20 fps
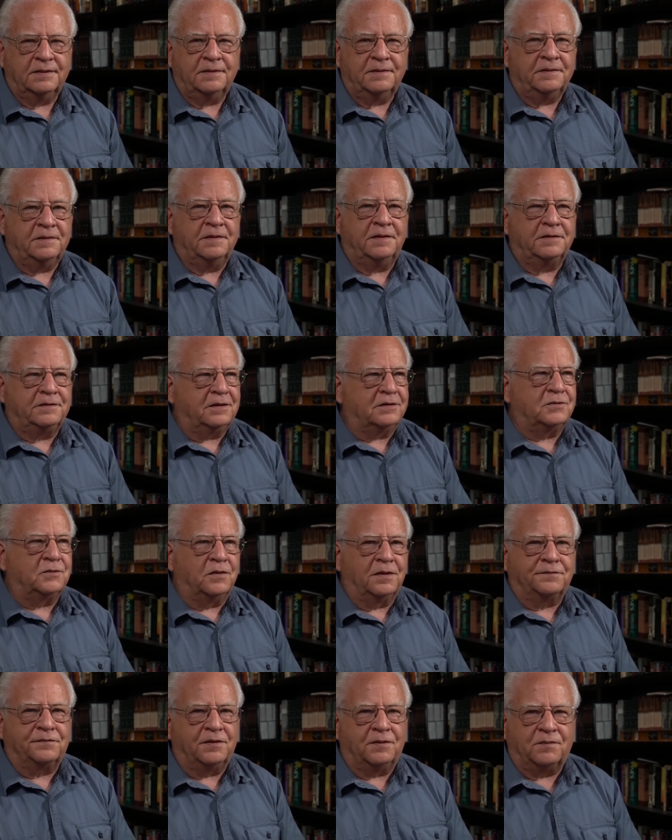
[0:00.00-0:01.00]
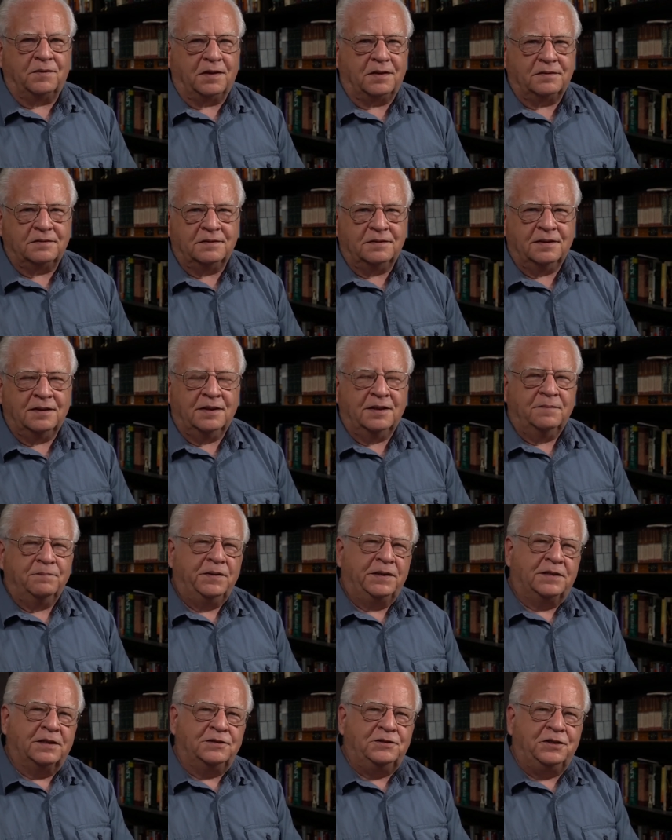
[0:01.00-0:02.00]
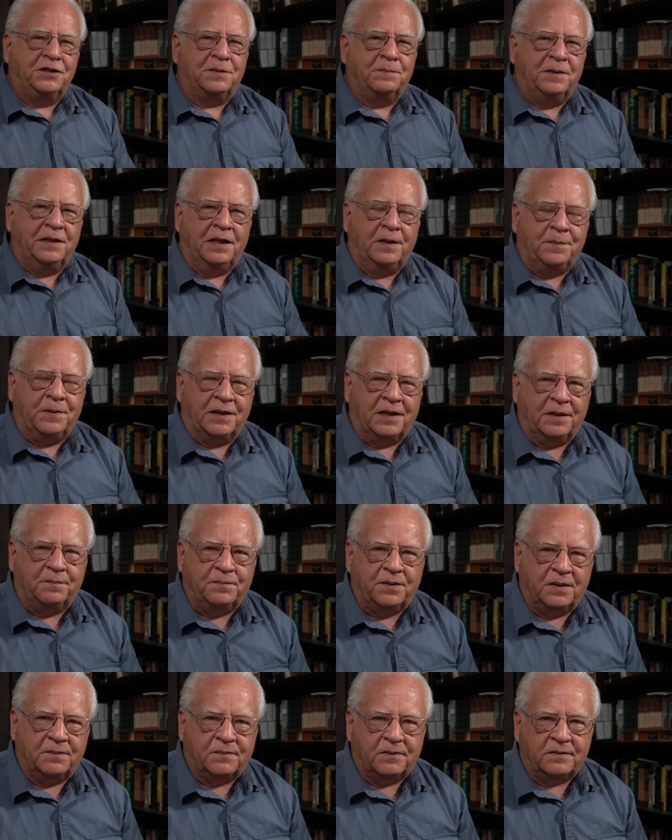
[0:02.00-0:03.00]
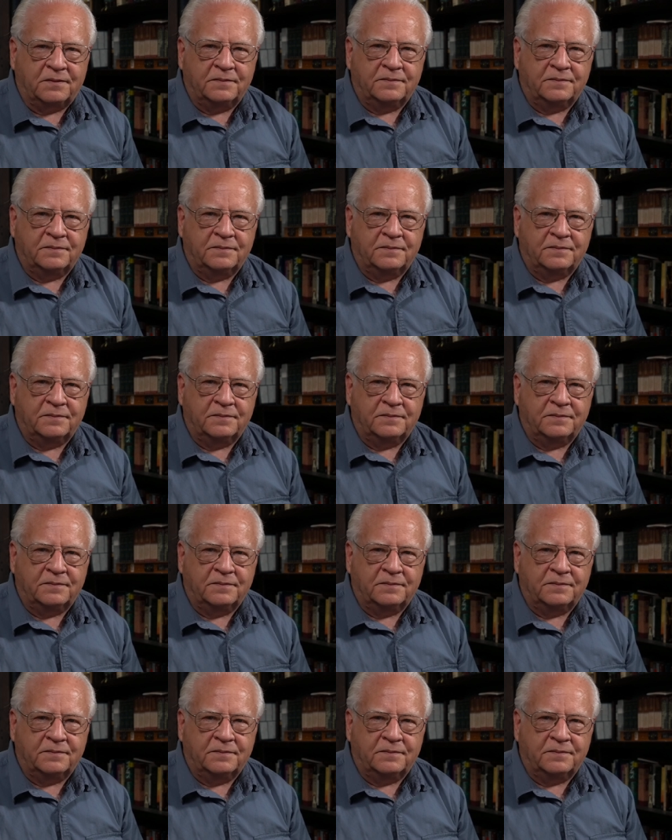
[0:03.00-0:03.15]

And it doesn't work very well because you can manipulate people.